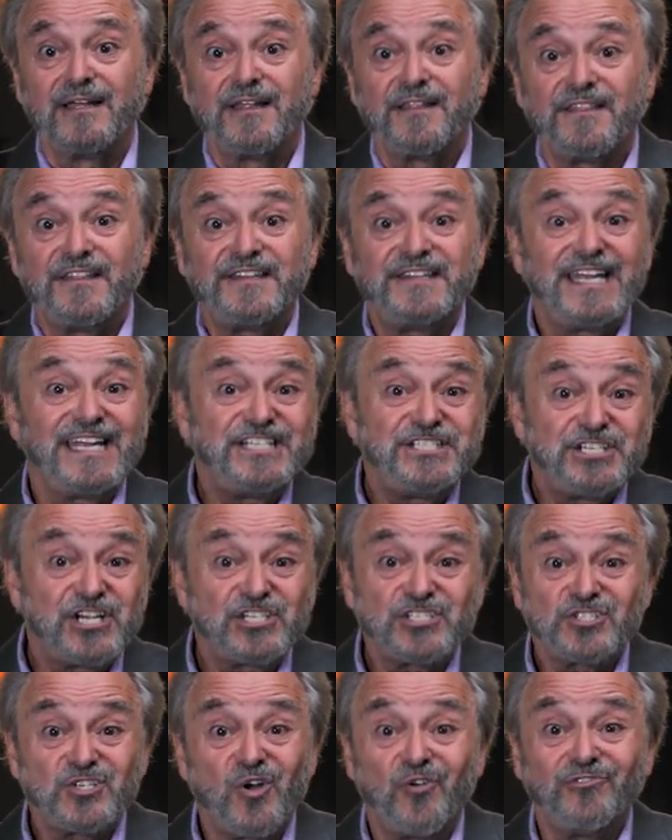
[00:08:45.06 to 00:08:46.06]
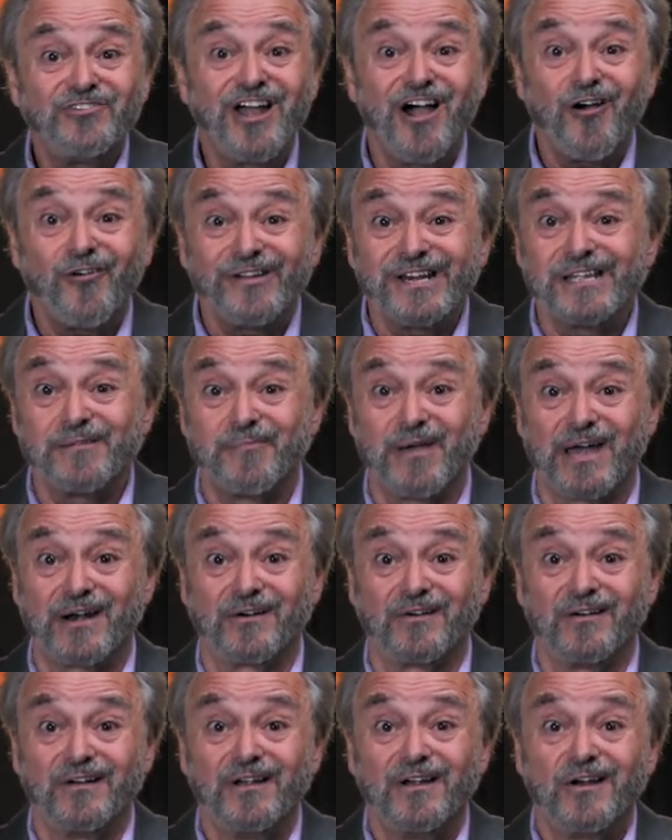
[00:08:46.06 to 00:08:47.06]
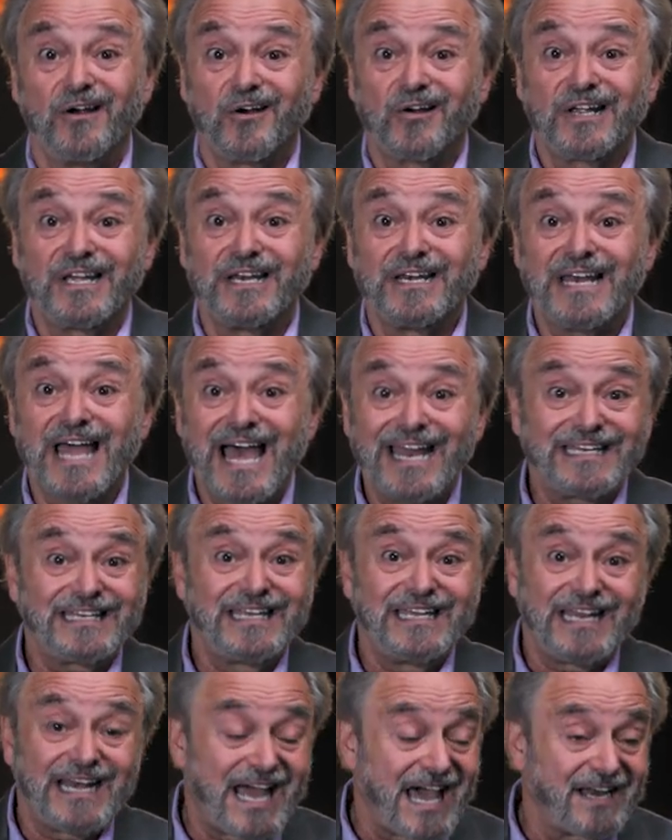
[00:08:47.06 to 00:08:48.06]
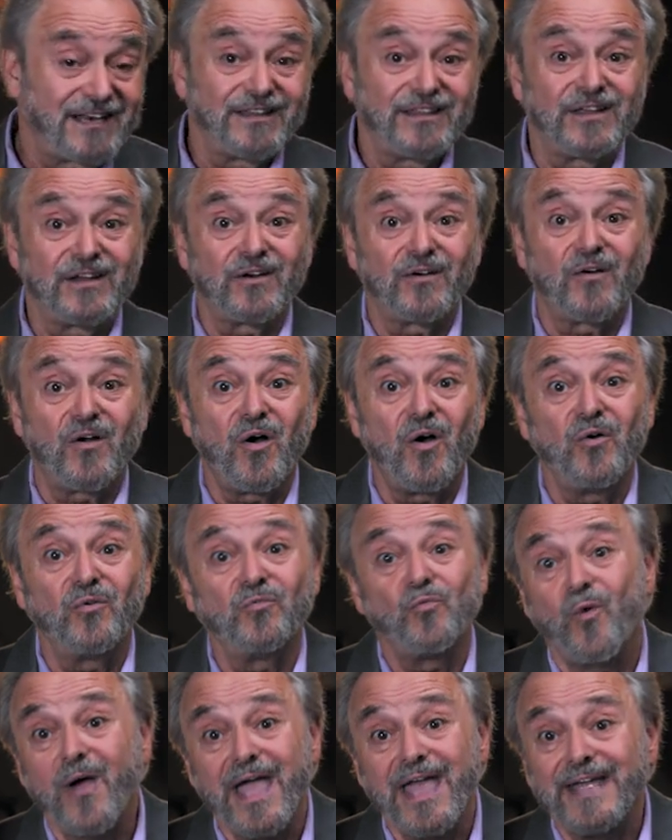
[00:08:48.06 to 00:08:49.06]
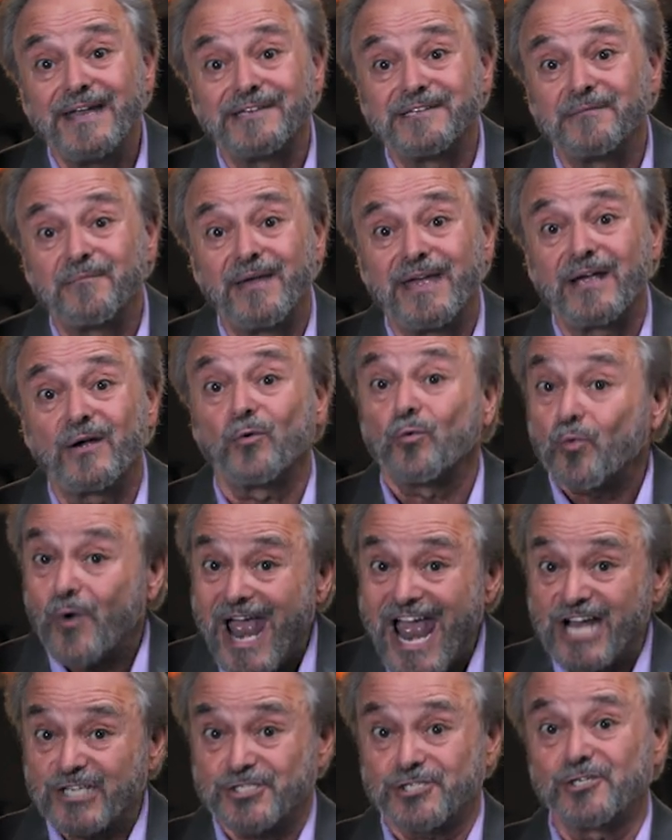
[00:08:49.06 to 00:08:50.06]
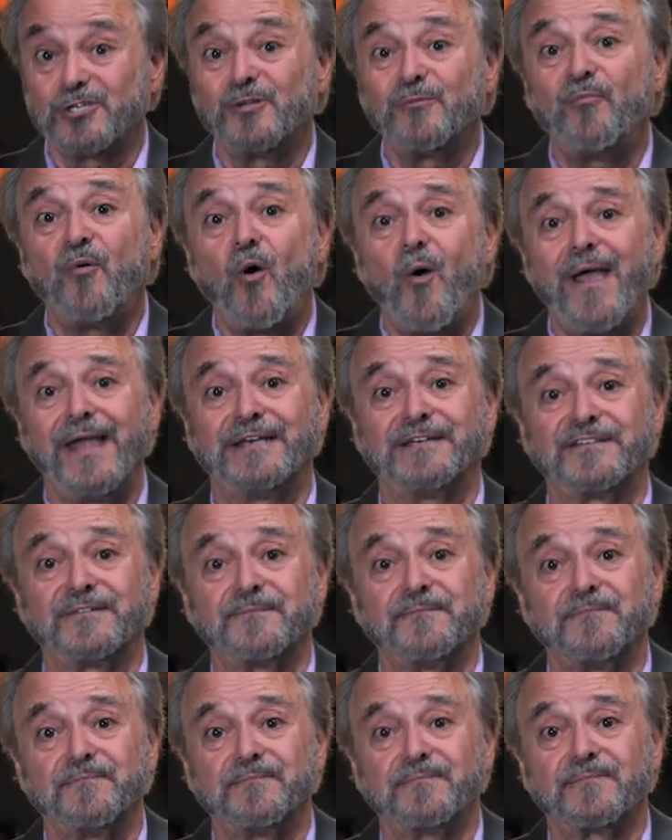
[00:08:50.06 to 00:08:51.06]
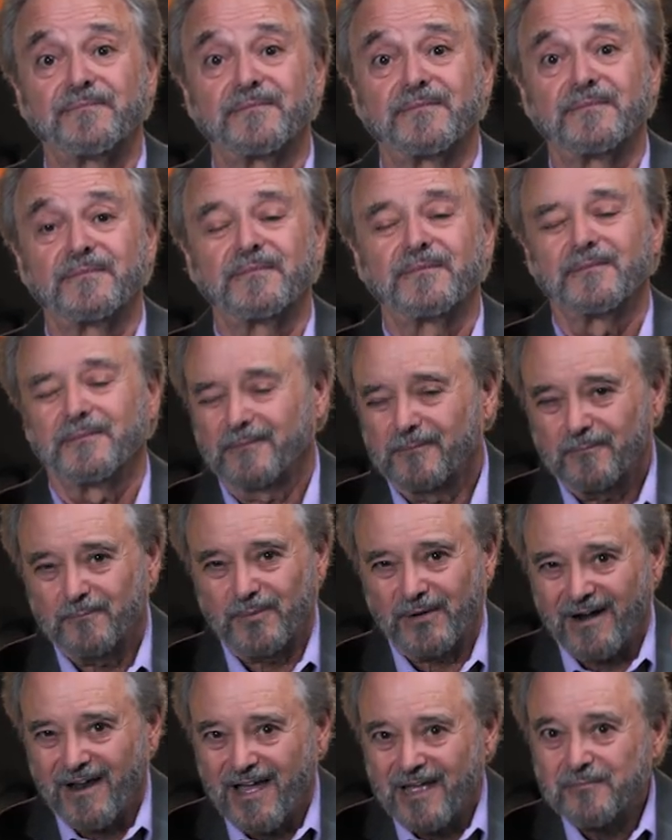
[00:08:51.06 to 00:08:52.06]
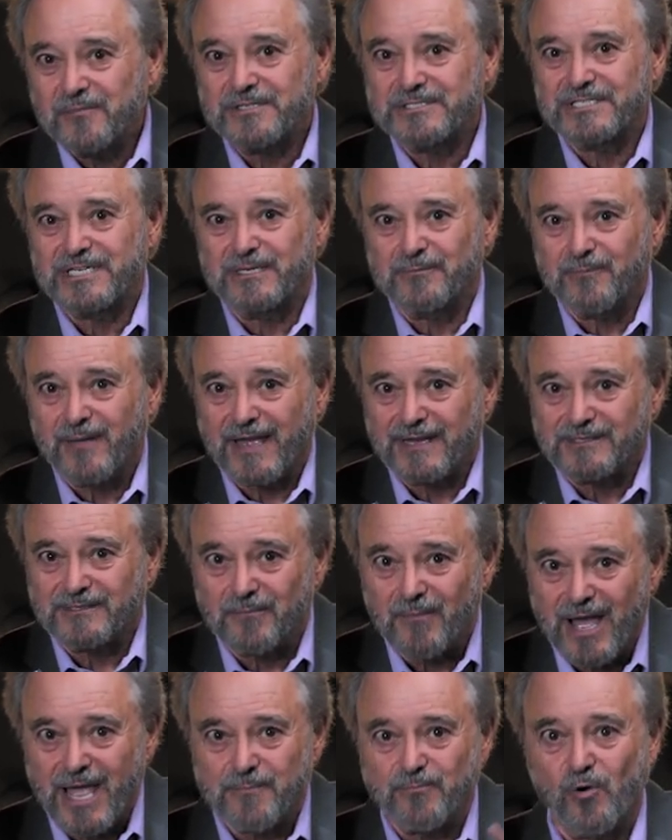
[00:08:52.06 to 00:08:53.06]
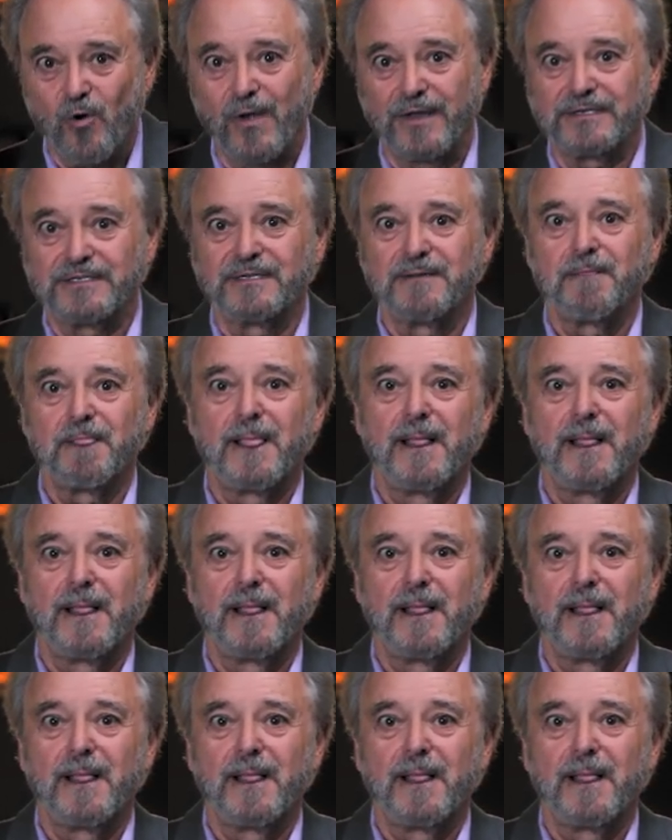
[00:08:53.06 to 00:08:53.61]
that they just don't know any better or cannot get out of their own way to make a rational point. But I must get back to my point.